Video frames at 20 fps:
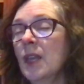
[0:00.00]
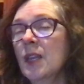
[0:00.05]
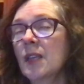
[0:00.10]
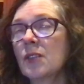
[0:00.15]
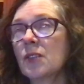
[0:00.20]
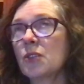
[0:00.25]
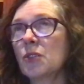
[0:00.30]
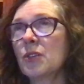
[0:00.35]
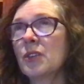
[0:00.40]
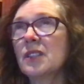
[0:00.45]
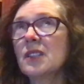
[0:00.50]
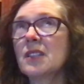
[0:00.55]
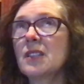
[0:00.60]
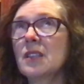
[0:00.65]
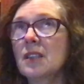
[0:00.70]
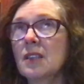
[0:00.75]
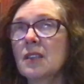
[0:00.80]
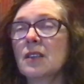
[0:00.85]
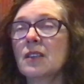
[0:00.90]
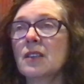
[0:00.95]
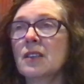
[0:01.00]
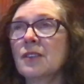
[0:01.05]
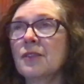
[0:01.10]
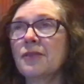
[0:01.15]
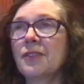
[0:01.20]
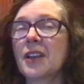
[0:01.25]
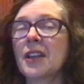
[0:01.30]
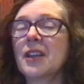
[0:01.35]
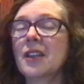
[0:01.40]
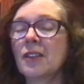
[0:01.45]
So you can see
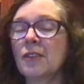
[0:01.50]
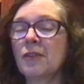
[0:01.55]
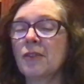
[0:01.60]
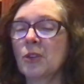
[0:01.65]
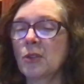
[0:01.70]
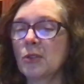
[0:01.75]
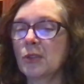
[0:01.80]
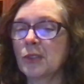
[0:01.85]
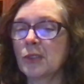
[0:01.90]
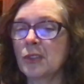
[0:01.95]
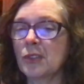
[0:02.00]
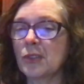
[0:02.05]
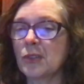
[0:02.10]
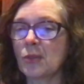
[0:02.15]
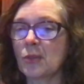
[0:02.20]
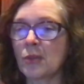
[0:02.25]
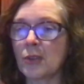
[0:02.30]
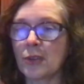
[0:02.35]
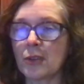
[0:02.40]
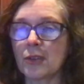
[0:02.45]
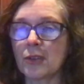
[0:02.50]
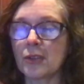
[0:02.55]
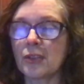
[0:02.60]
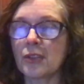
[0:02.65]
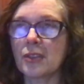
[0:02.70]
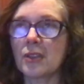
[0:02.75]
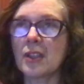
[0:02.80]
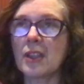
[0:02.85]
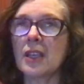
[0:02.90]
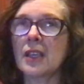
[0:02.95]
defining vocal
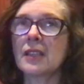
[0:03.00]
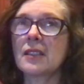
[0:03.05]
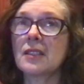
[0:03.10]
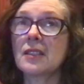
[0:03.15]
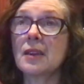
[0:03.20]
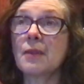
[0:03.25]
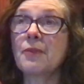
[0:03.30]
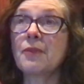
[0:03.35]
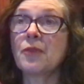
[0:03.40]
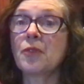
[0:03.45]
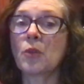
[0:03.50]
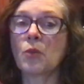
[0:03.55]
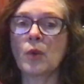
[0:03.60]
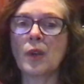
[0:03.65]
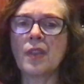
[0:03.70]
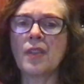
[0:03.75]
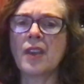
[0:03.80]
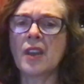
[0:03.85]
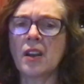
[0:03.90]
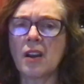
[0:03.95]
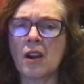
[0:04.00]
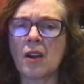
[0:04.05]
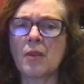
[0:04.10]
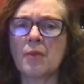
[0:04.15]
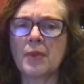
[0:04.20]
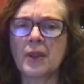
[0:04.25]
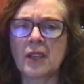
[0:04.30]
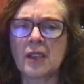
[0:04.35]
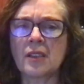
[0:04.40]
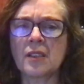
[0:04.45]
disorders, except for when they are
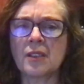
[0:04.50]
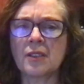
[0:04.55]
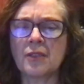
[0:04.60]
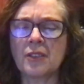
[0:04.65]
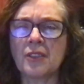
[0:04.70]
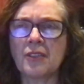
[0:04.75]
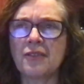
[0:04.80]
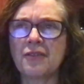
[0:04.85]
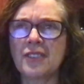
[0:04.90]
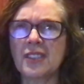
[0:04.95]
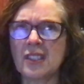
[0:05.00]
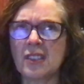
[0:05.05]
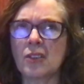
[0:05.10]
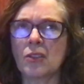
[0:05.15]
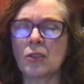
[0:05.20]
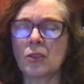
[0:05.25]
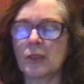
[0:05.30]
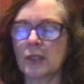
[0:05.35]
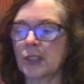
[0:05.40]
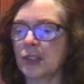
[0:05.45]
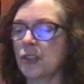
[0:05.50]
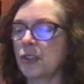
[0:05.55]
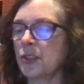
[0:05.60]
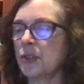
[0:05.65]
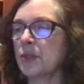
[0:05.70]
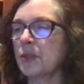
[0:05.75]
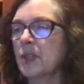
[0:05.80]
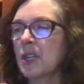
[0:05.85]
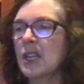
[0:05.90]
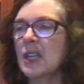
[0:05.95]
because of a physical
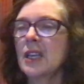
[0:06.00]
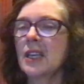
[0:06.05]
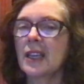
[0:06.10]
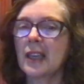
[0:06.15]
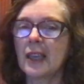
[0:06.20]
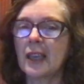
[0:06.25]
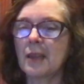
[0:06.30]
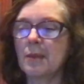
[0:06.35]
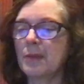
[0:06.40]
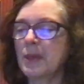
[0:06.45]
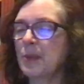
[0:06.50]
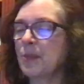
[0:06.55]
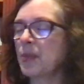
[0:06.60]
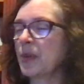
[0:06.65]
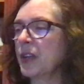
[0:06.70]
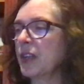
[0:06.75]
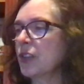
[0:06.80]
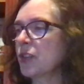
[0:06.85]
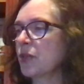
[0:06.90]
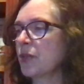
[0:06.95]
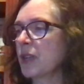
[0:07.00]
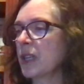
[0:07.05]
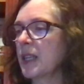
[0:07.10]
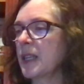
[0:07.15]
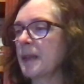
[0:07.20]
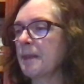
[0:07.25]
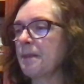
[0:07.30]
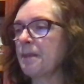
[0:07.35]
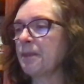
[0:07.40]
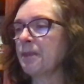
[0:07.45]
issue, can be pretty
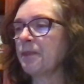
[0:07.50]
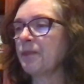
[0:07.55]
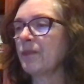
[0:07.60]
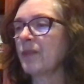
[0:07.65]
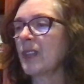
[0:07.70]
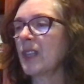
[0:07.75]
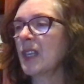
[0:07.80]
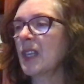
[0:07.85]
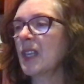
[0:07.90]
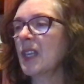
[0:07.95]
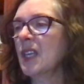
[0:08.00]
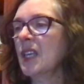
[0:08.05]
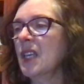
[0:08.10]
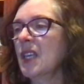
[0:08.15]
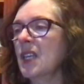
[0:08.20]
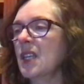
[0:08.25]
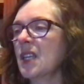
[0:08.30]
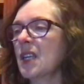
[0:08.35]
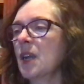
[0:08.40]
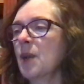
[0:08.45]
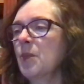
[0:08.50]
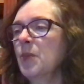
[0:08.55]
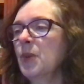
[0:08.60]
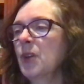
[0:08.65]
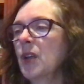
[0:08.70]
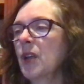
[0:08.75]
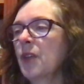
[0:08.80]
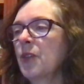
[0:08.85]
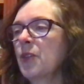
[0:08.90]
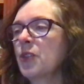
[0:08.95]
tricky. A
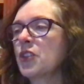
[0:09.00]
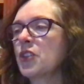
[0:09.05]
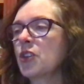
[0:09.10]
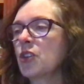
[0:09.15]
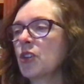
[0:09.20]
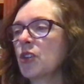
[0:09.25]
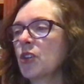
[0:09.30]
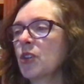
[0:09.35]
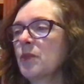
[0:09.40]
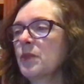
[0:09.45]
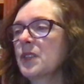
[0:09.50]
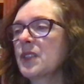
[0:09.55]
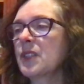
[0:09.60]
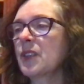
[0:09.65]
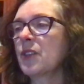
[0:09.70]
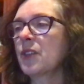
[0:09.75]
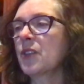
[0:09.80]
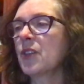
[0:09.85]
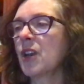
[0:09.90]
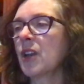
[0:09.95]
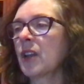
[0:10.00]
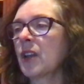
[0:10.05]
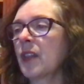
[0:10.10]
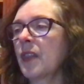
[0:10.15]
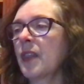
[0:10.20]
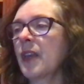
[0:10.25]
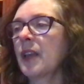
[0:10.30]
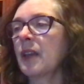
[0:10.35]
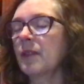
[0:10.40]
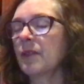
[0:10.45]
couple other terms that are not
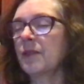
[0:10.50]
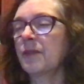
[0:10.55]
on that